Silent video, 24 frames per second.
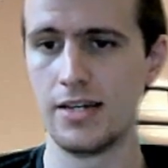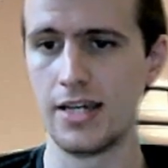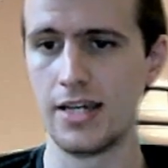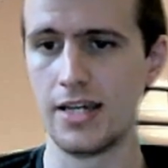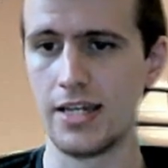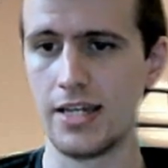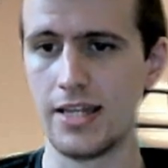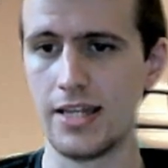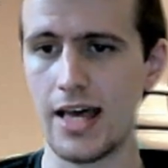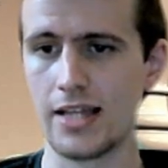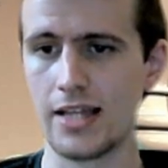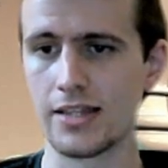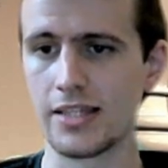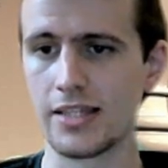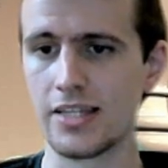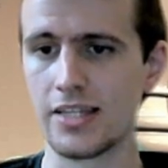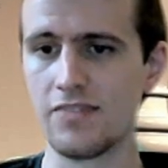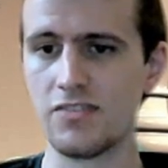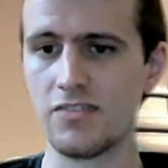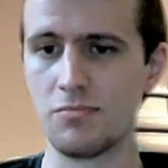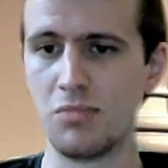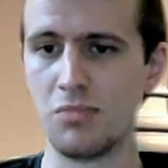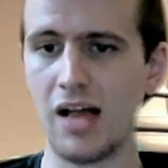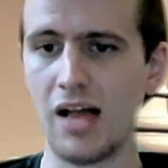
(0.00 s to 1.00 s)
and that
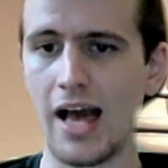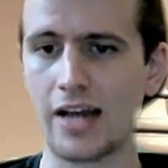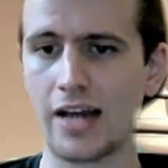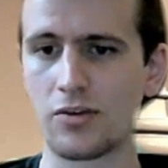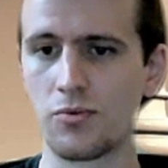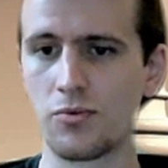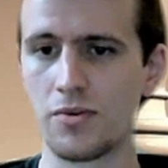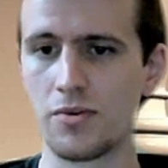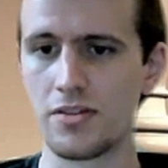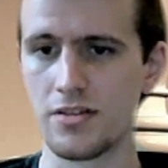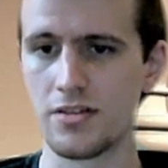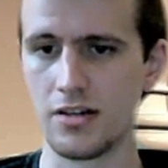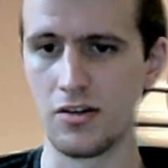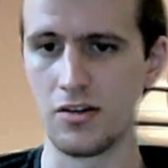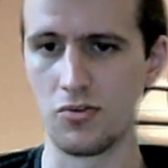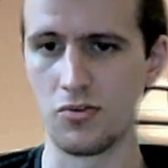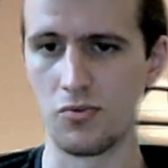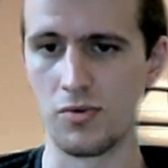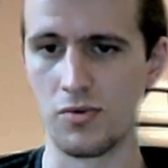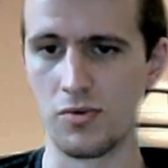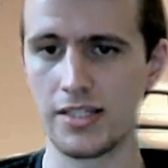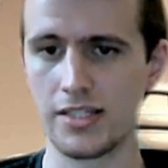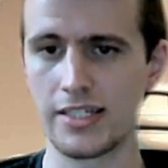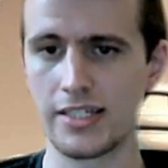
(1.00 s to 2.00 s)
leaves black with a
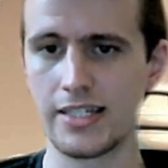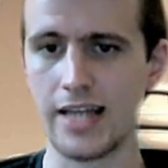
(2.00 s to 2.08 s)
really